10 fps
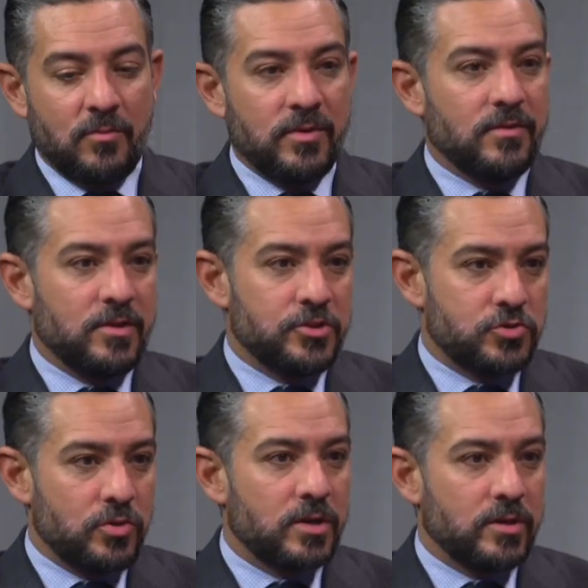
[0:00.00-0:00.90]
We
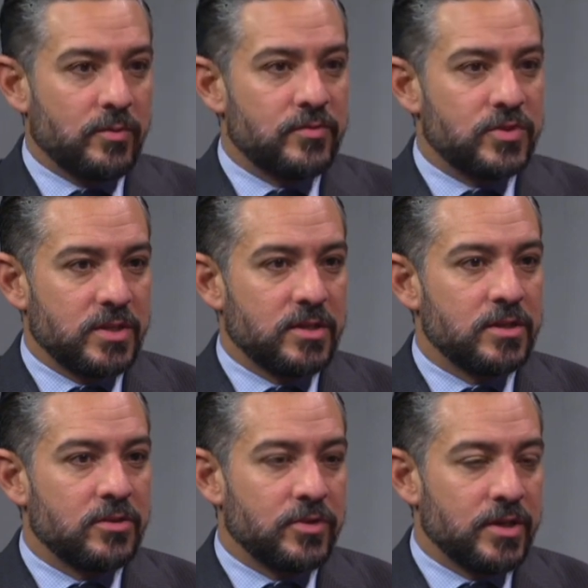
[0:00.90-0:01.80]
historically we've seen a
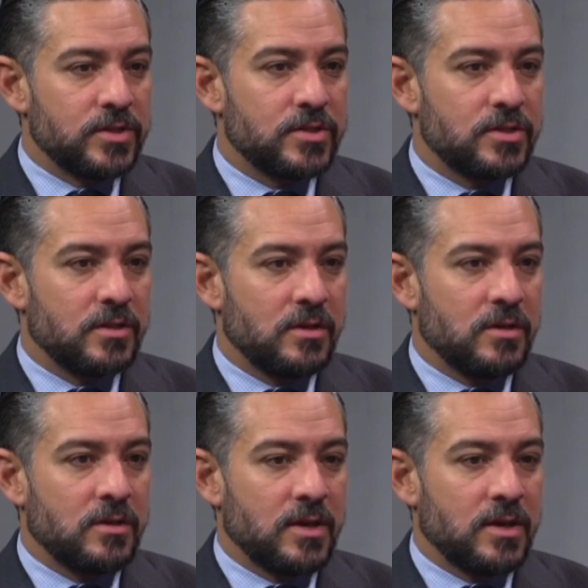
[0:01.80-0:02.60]
decrease uh,